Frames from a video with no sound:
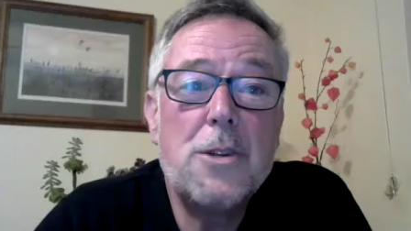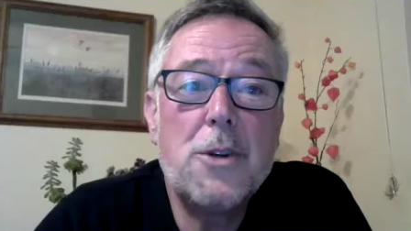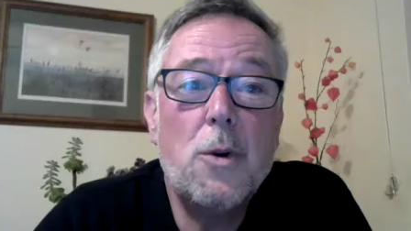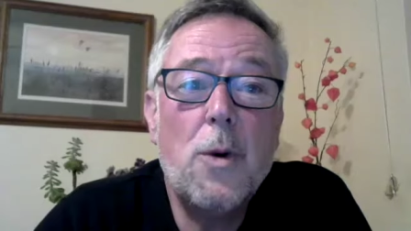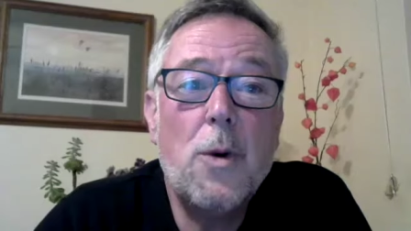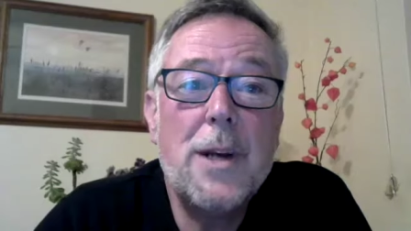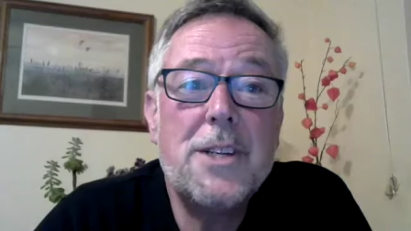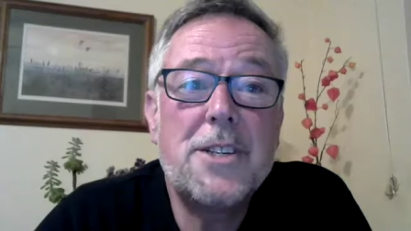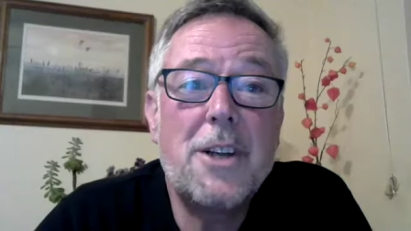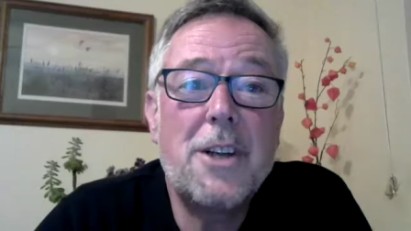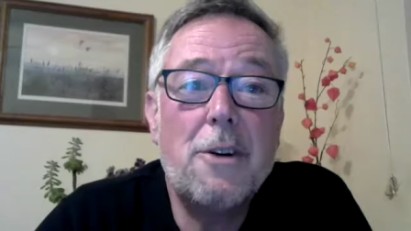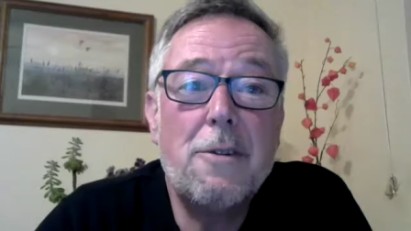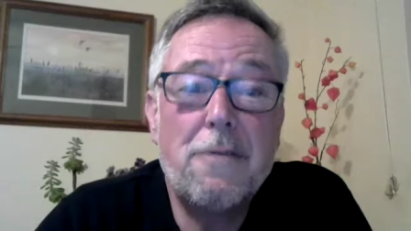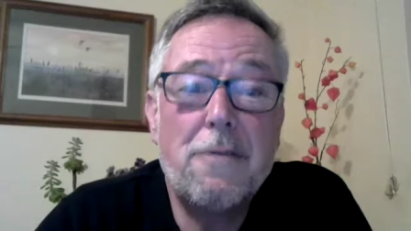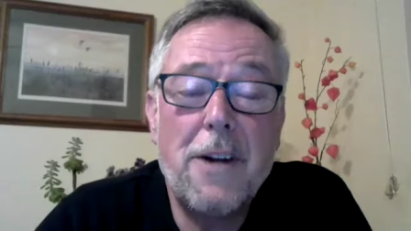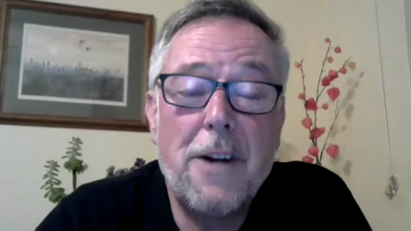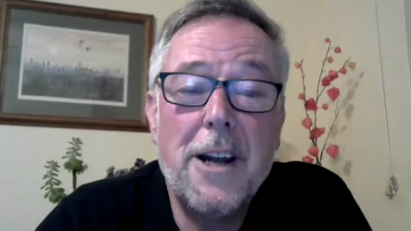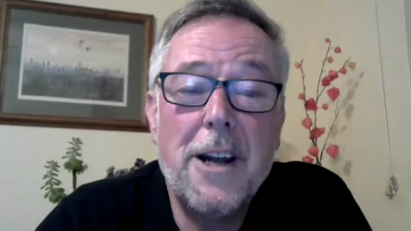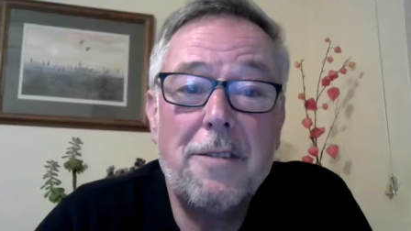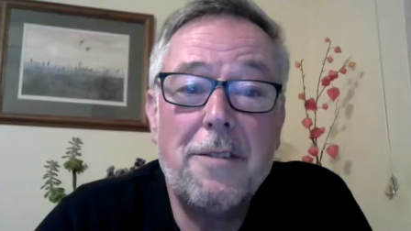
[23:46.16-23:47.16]
I was always so
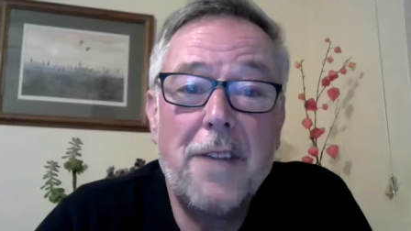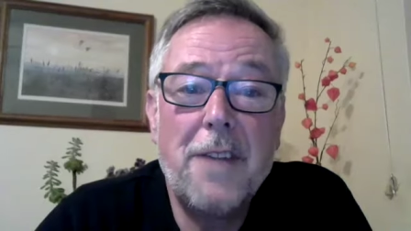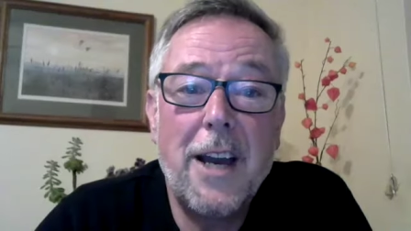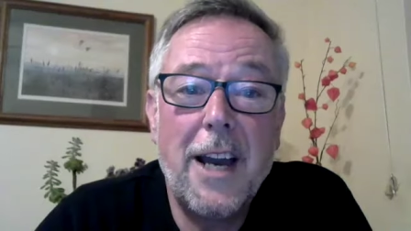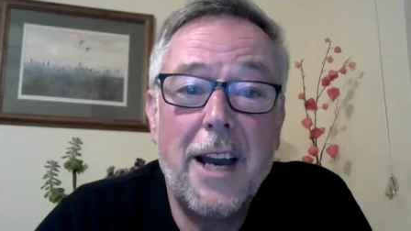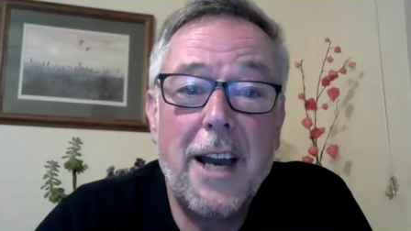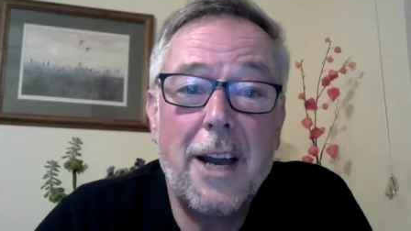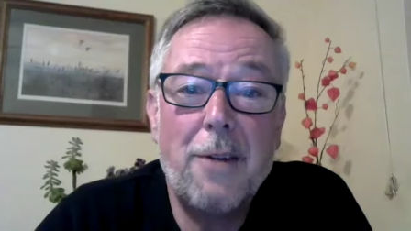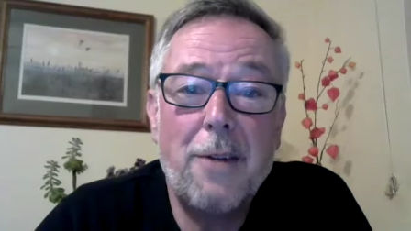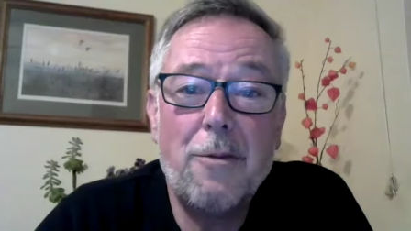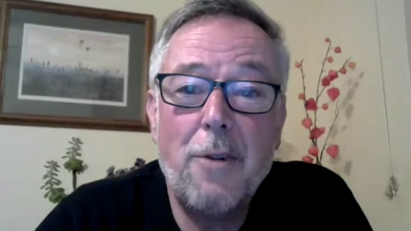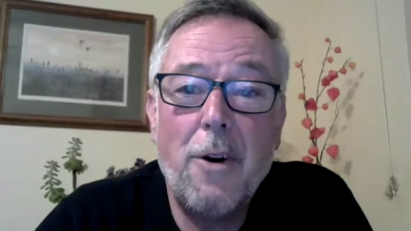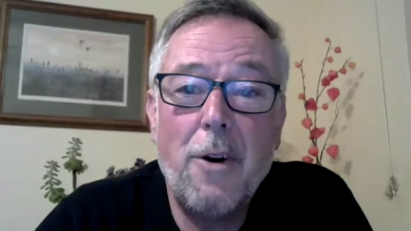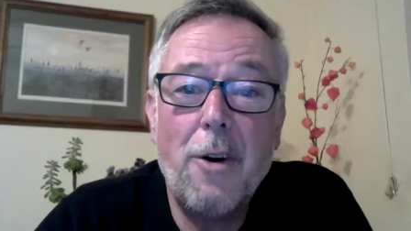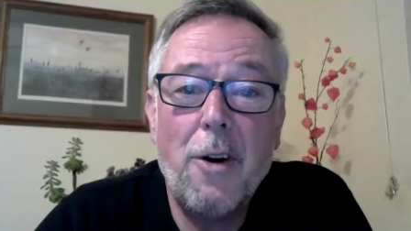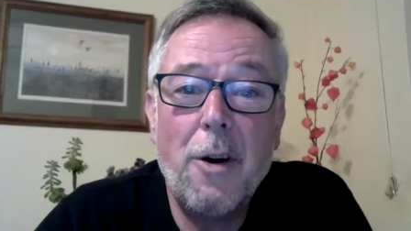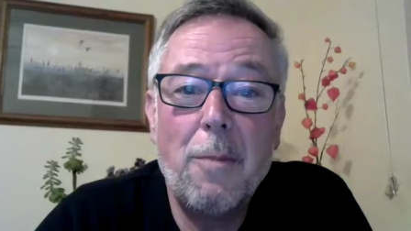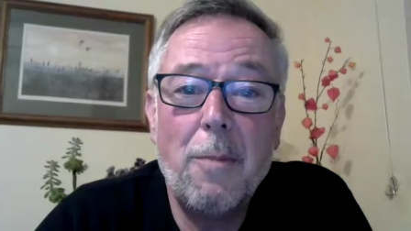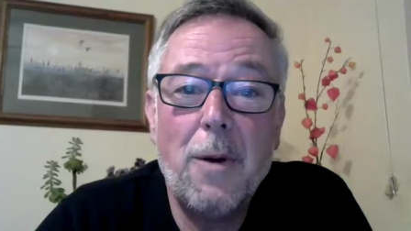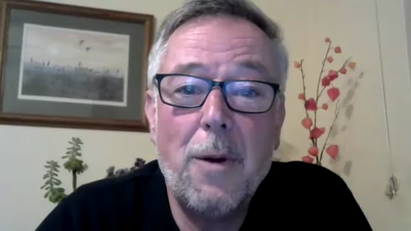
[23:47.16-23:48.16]
afraid of getting it
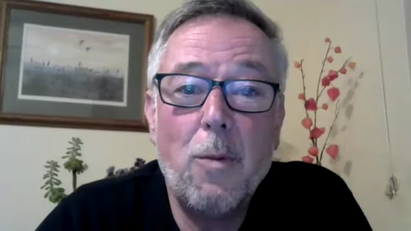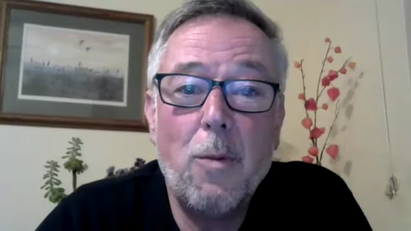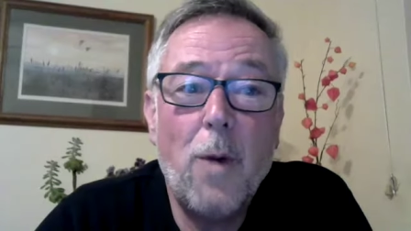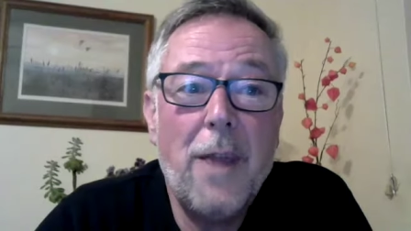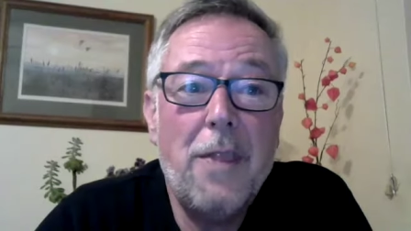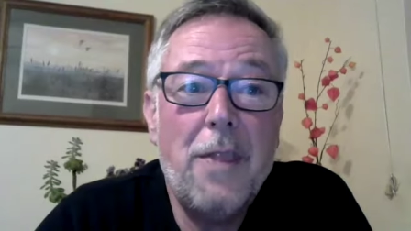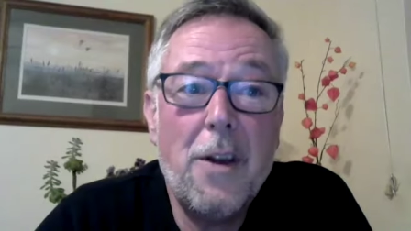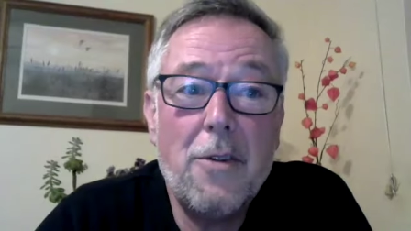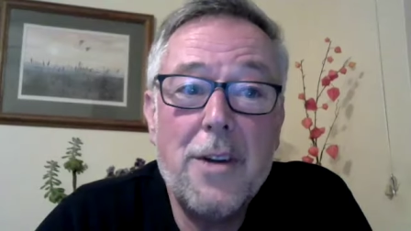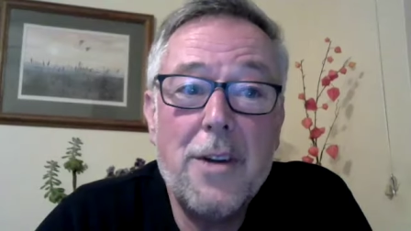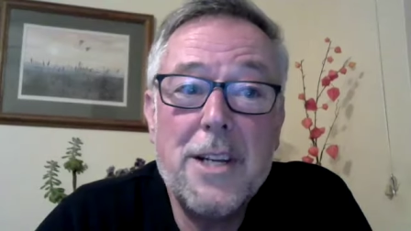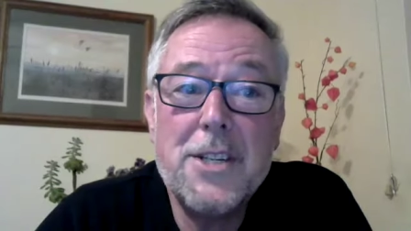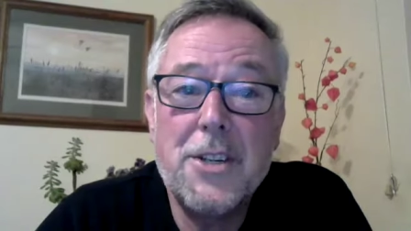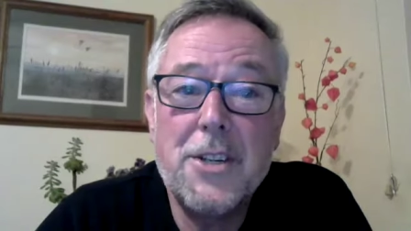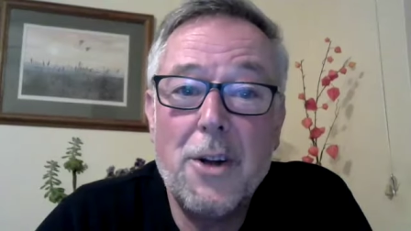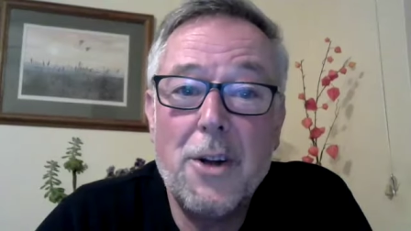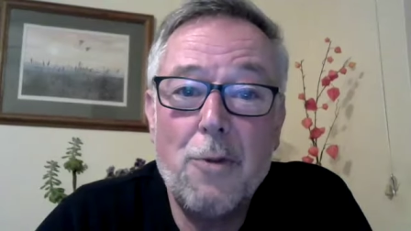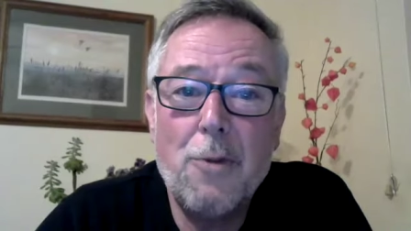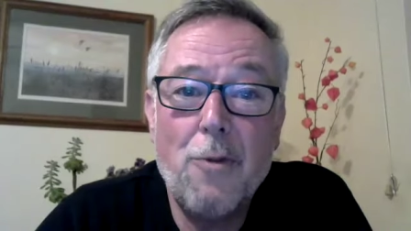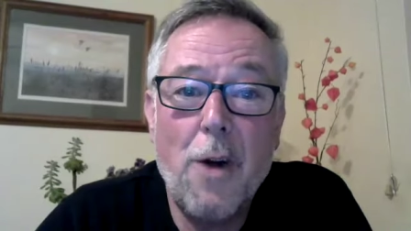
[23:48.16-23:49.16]
wrong. But when there is
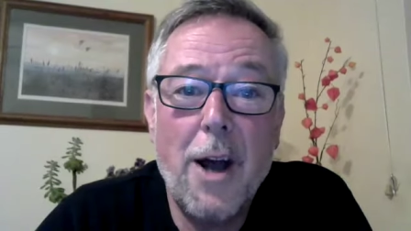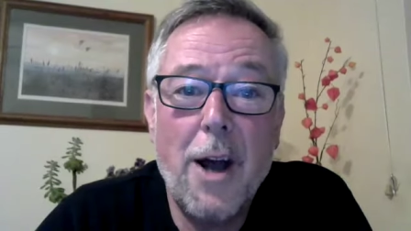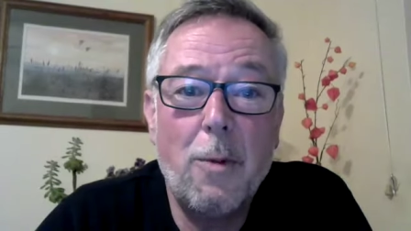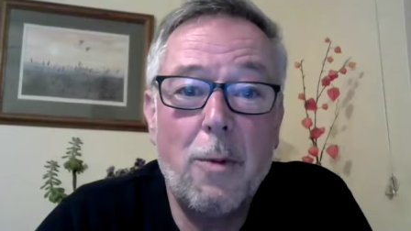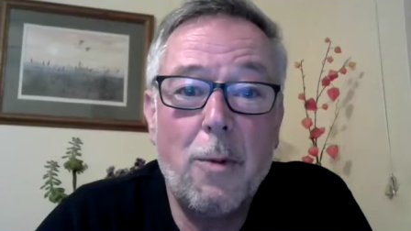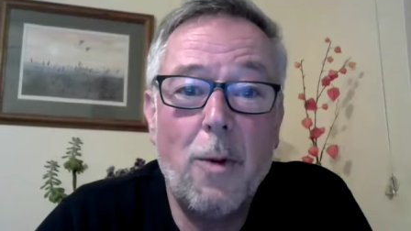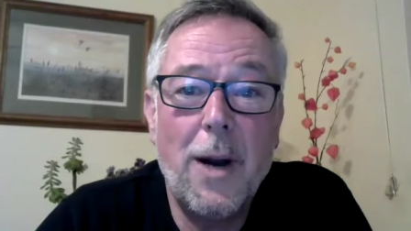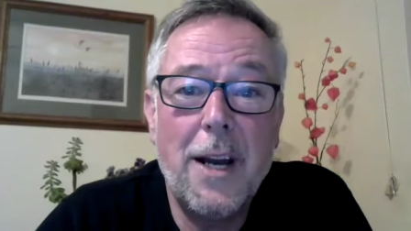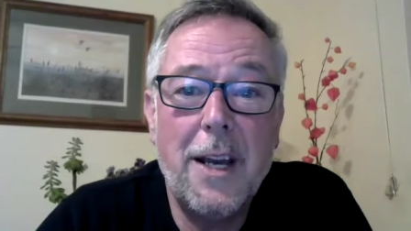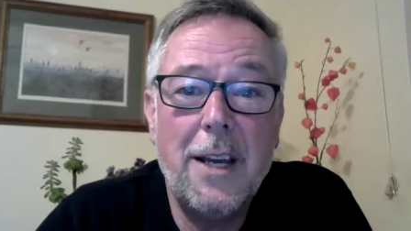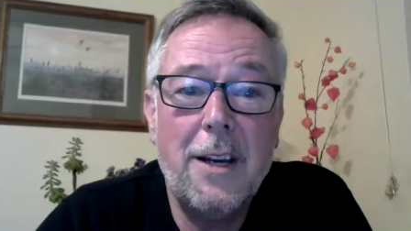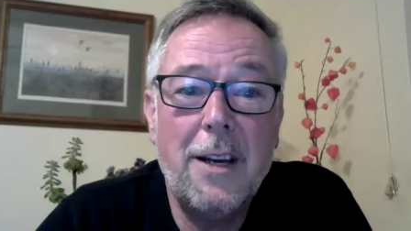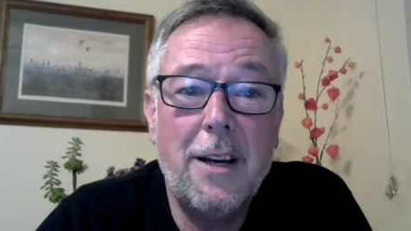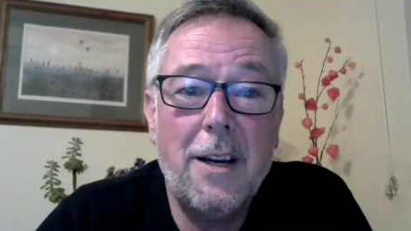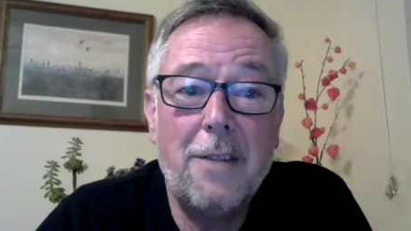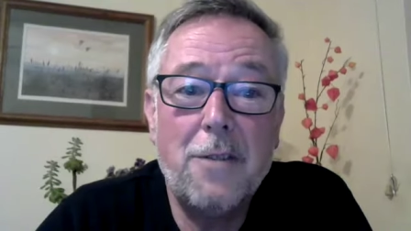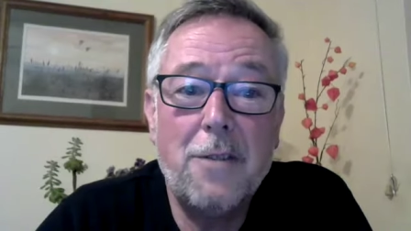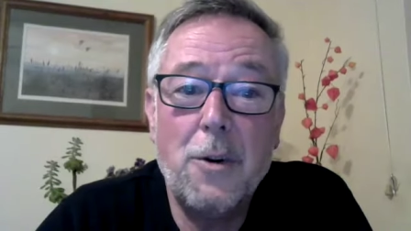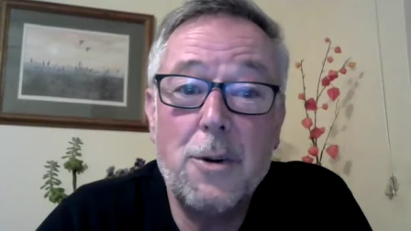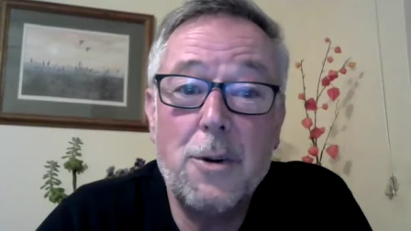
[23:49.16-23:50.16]
no right way,
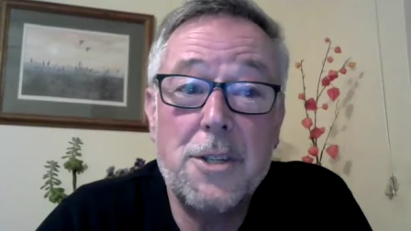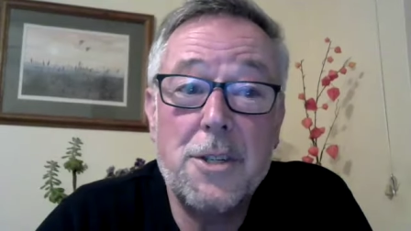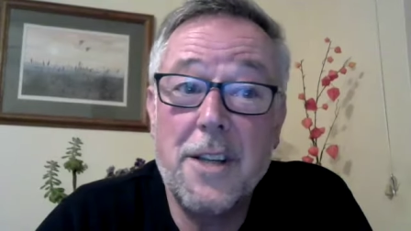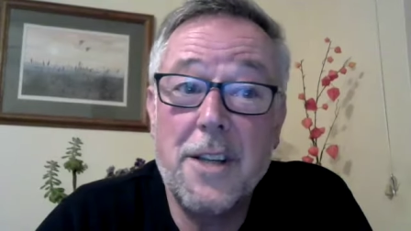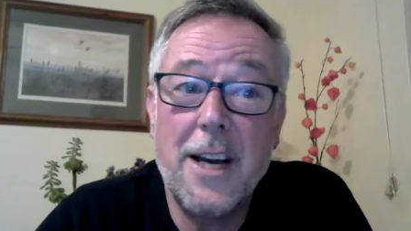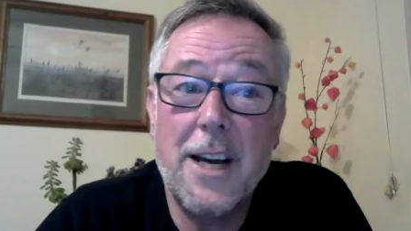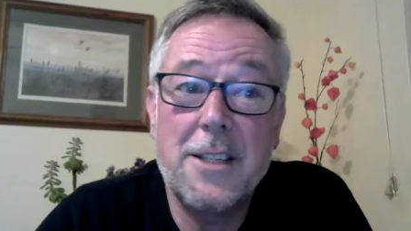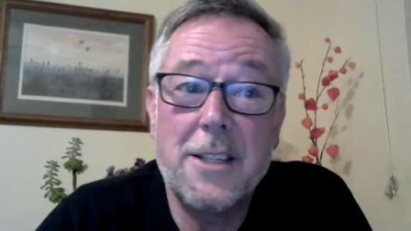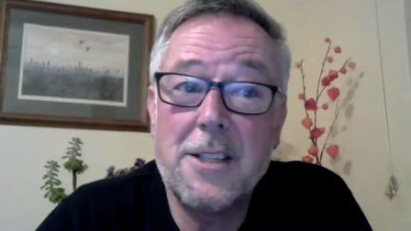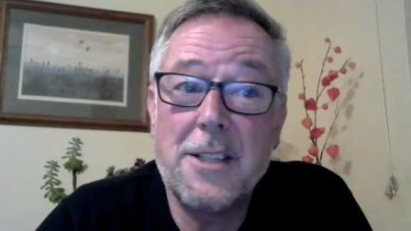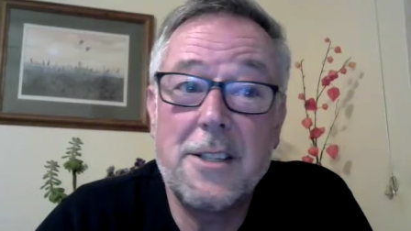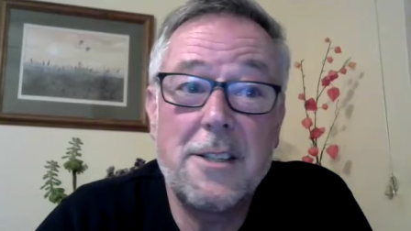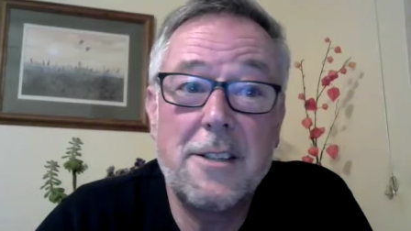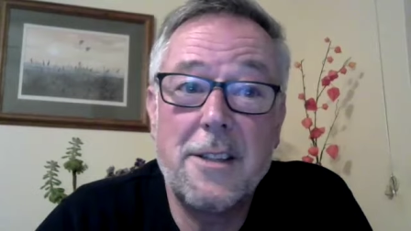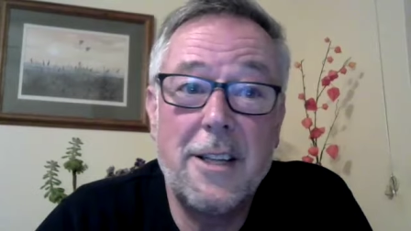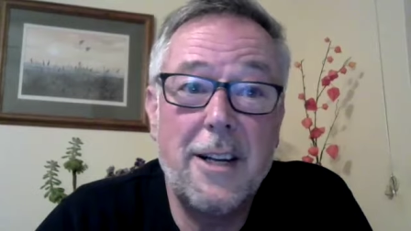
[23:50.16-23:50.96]
of course, that's...